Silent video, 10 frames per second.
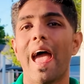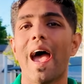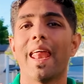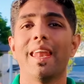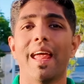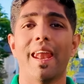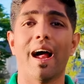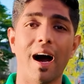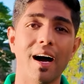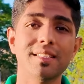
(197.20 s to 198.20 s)
and
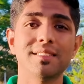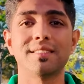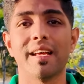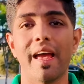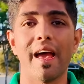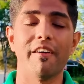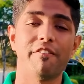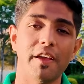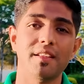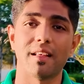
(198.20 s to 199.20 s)
enhanced
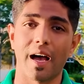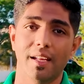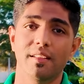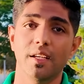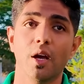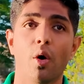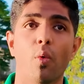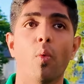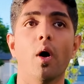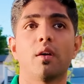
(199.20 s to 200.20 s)
Face ID
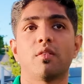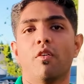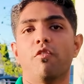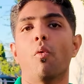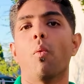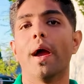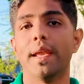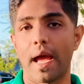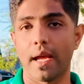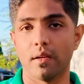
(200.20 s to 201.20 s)
works for
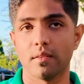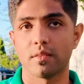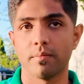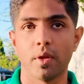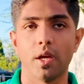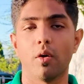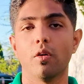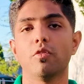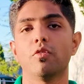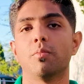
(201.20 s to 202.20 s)
wide angles. It
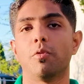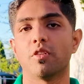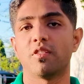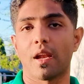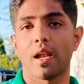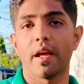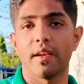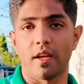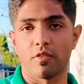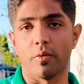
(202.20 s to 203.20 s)
also supports
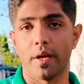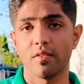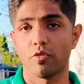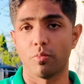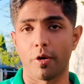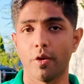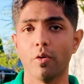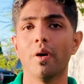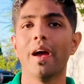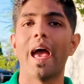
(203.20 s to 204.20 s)
satellite SOS
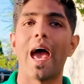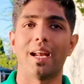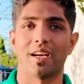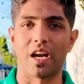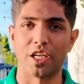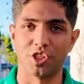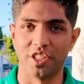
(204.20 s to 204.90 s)
2.0 and crash